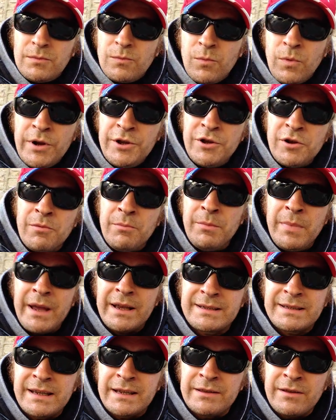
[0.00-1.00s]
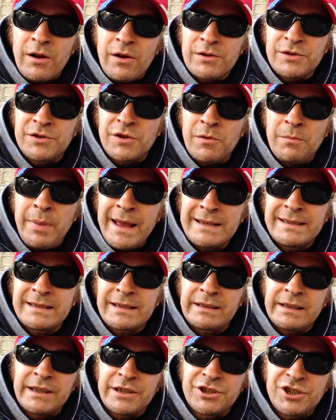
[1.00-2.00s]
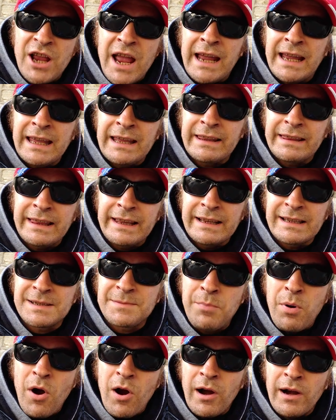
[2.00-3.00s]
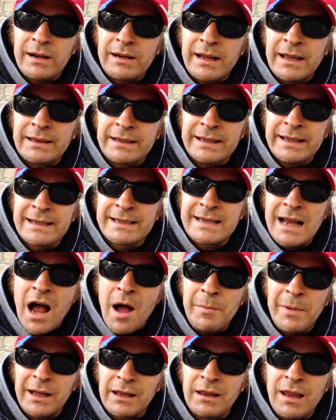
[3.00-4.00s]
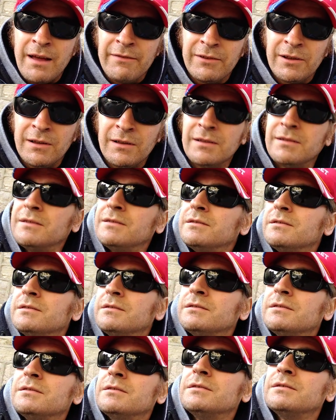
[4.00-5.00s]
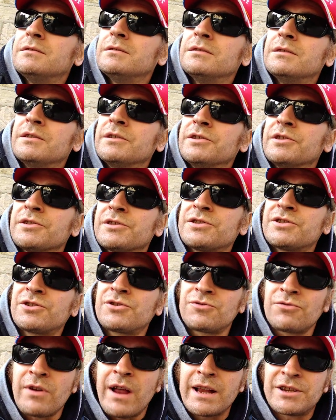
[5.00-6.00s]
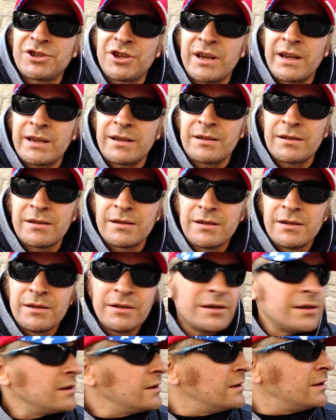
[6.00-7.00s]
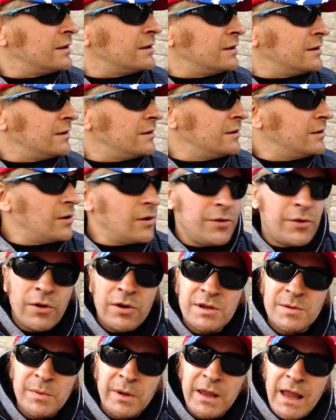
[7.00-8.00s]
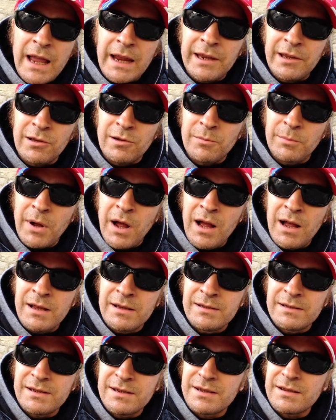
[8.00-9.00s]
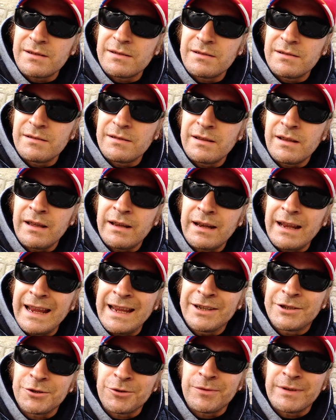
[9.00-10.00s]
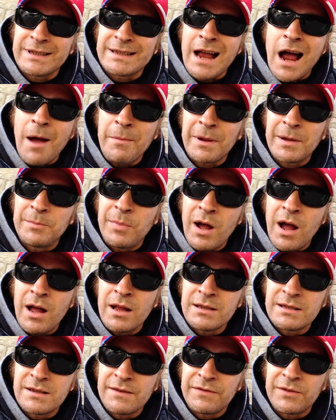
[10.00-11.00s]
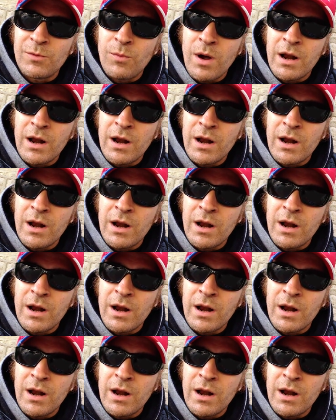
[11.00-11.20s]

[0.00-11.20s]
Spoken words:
When you're mixing those, you're basically shaking things apart at the atomic level. You're stretching those molecular bonds, interatomic bonds, if you